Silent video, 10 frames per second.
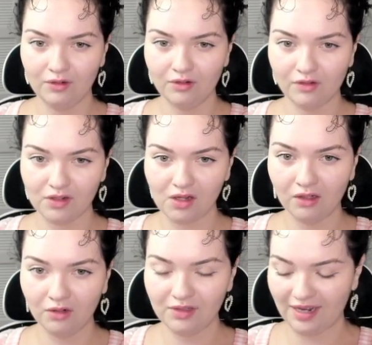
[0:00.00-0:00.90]
Reverse
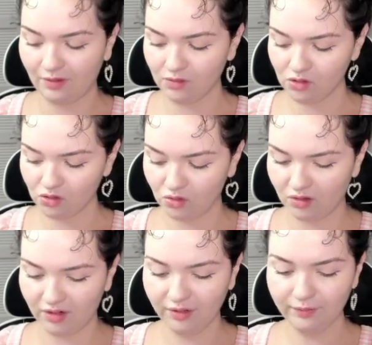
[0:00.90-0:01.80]
Hollow Town
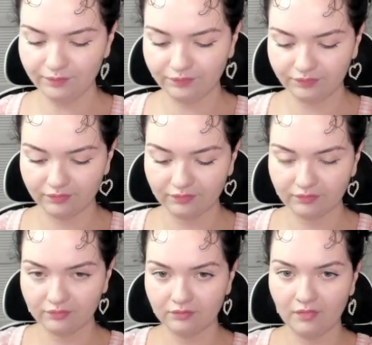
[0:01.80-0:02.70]
Store,
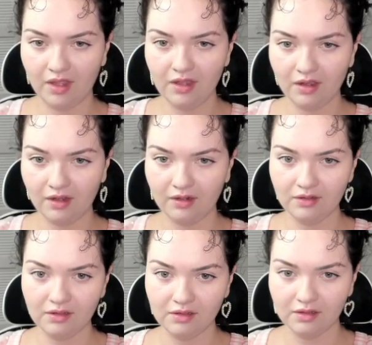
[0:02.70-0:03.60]

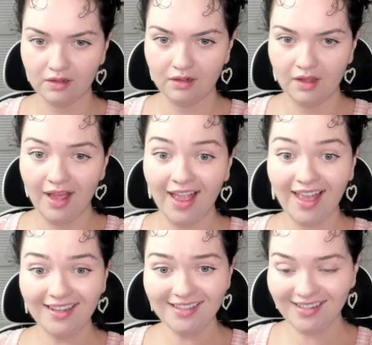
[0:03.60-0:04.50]
and
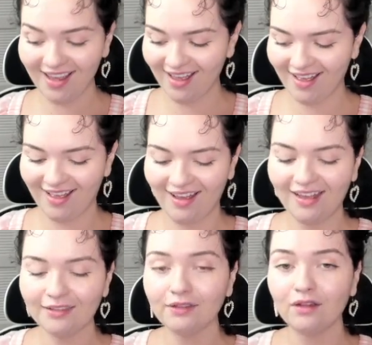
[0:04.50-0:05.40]
Entei.
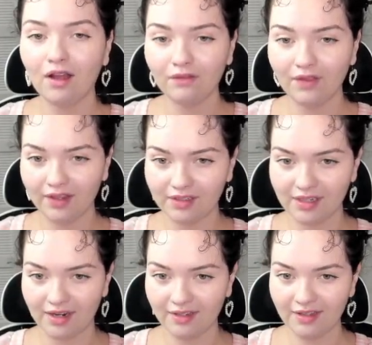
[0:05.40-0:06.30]
I love
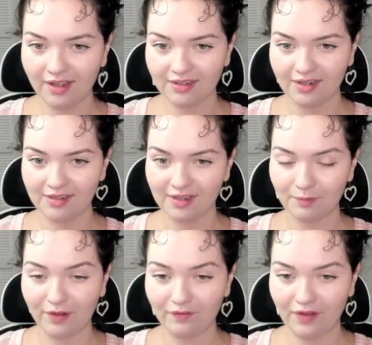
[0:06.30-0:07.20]
Entei. I think Entei is like
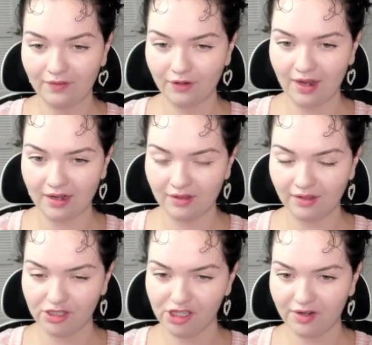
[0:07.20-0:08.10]
my favorite out of the
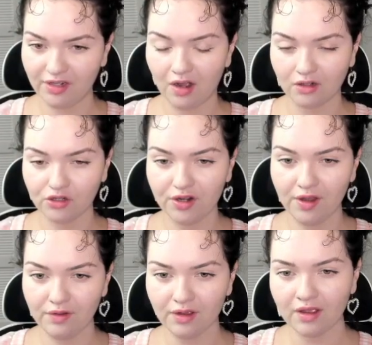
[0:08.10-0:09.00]
legendary dog
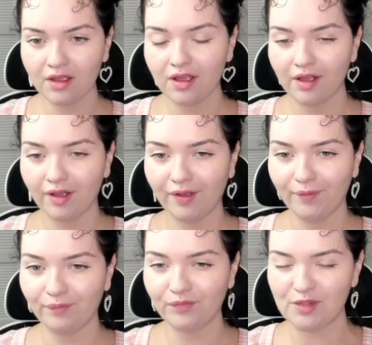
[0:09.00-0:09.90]
trio.
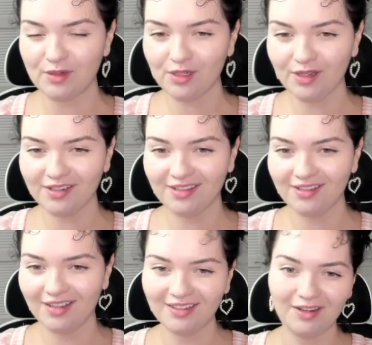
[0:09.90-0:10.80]
Um, especially because
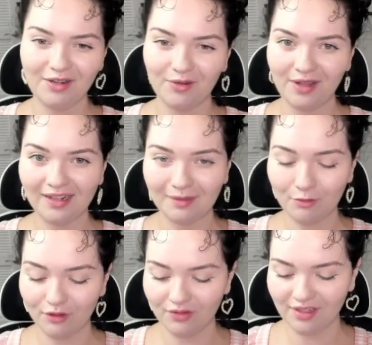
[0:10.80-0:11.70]
Entei, you know, had the
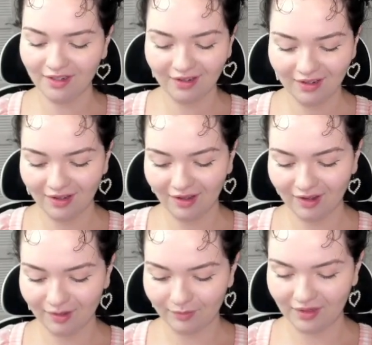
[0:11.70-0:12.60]
movie.
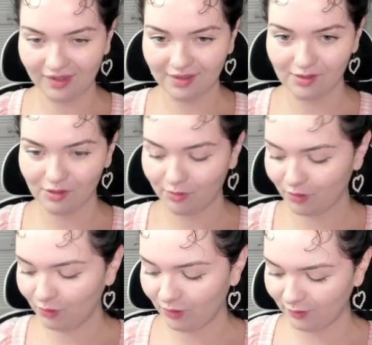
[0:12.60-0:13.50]
Um, that is super
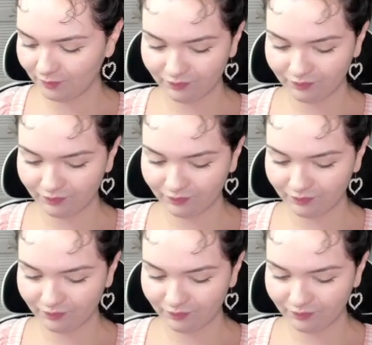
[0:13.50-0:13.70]
cool.